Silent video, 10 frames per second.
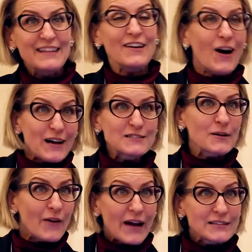The
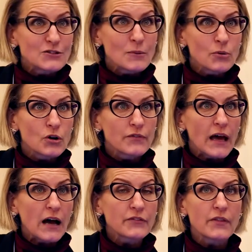hospital has to improve the
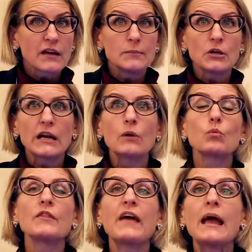health of the community.
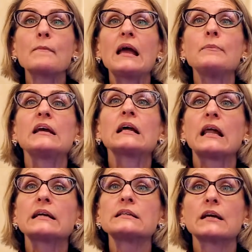Well, they may be
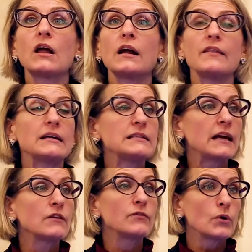collecting a lot of that
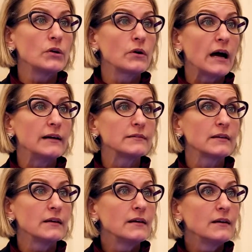data for you guys.
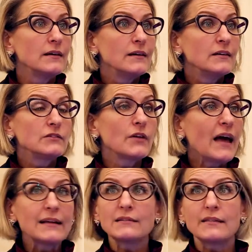So
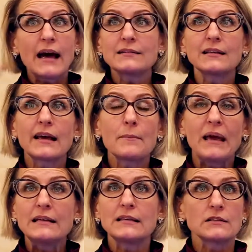that's like
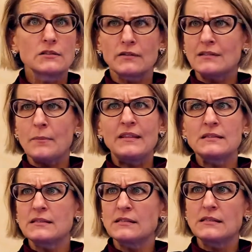amazing. So some of
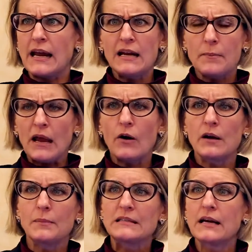this data may
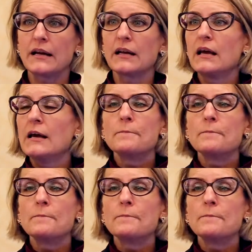already be done.